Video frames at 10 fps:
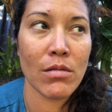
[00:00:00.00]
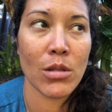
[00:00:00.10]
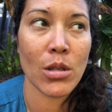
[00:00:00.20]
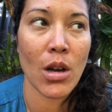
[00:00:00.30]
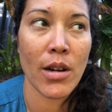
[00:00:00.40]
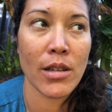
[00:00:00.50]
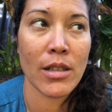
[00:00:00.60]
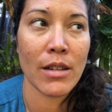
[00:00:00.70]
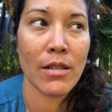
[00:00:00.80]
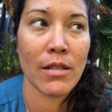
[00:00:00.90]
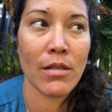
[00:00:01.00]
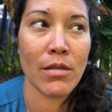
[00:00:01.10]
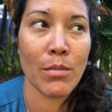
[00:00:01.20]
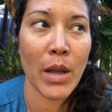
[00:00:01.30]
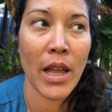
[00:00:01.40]
socks
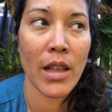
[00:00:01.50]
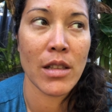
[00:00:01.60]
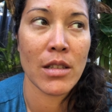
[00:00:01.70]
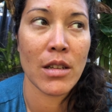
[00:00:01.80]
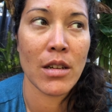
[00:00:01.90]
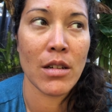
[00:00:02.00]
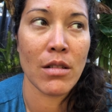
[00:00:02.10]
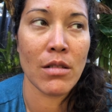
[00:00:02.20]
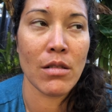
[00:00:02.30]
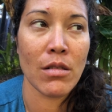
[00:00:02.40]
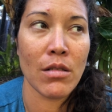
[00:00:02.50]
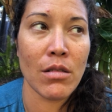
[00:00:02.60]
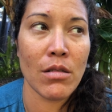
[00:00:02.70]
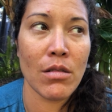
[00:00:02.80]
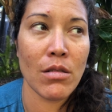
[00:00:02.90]
and pants and